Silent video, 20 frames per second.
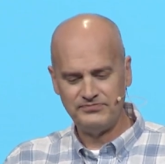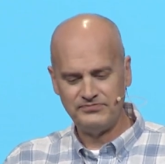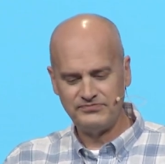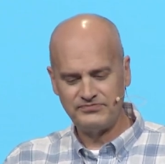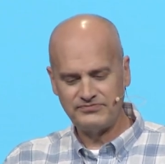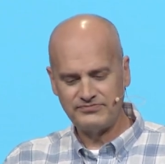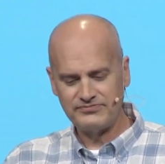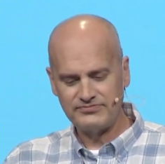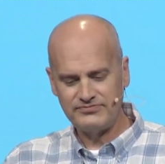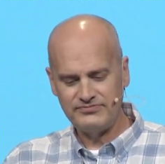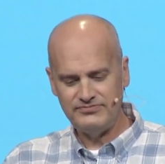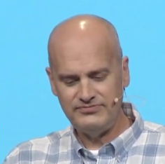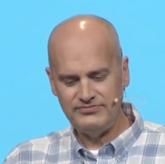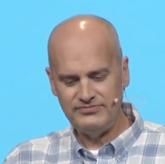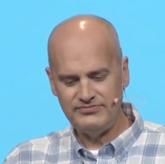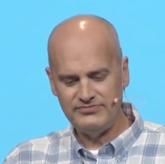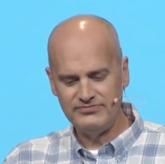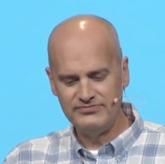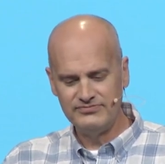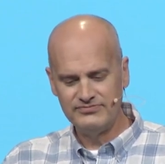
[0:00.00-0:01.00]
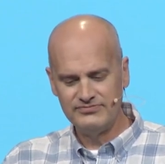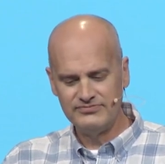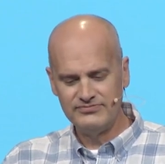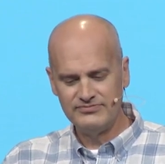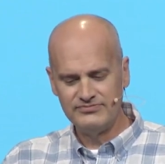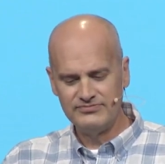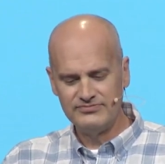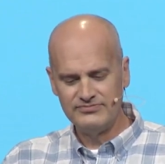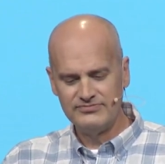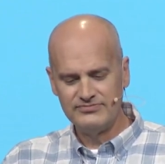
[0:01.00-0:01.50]

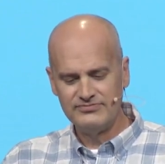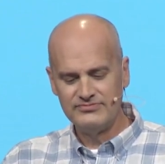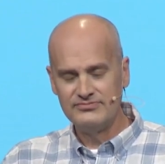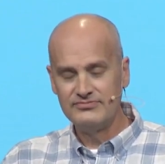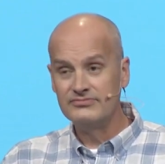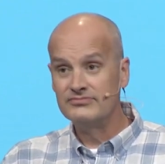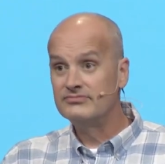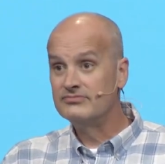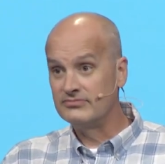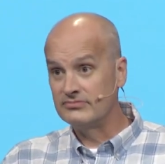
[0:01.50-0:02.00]
(no one is talking)